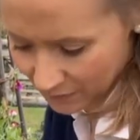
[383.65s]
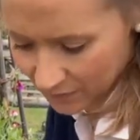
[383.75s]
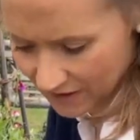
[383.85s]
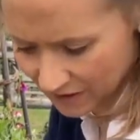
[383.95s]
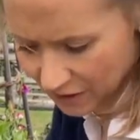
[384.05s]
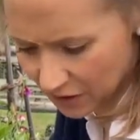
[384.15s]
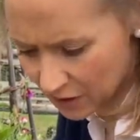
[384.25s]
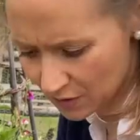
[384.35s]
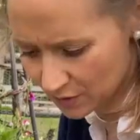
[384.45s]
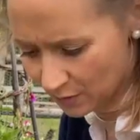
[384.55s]
Oh, there's a
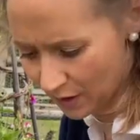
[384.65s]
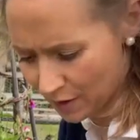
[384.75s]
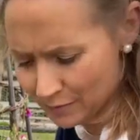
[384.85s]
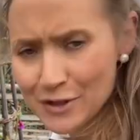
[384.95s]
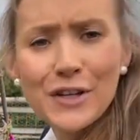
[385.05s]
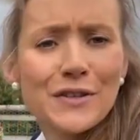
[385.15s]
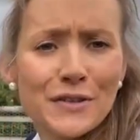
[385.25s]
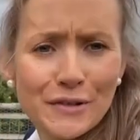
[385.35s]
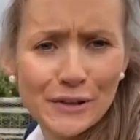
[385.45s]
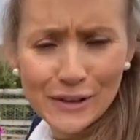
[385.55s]
huge worm
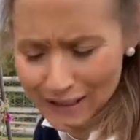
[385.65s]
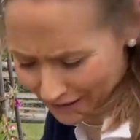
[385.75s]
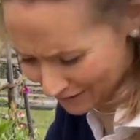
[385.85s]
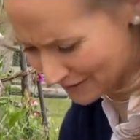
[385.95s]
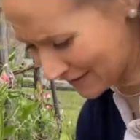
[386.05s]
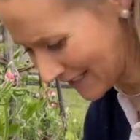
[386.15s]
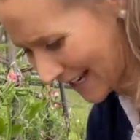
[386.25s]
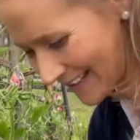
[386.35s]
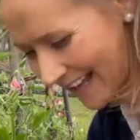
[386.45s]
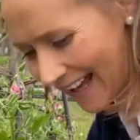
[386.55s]
just crawling along
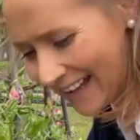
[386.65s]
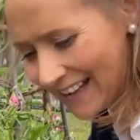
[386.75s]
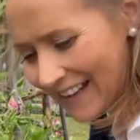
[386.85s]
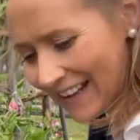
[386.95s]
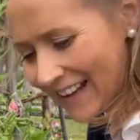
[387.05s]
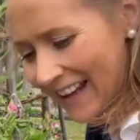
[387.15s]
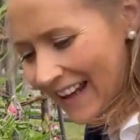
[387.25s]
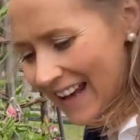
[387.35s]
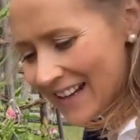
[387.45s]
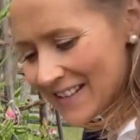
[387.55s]
down there.
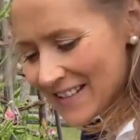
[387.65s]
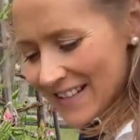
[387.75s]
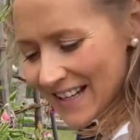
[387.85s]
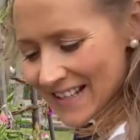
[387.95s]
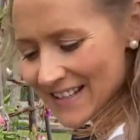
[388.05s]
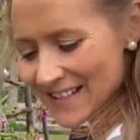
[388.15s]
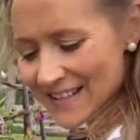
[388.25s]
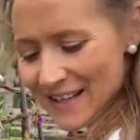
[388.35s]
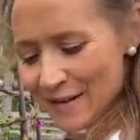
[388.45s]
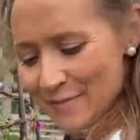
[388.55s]
And I'm just gonna
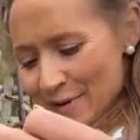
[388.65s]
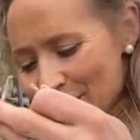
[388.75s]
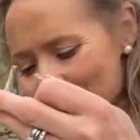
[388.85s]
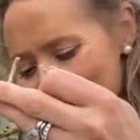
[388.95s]
snip off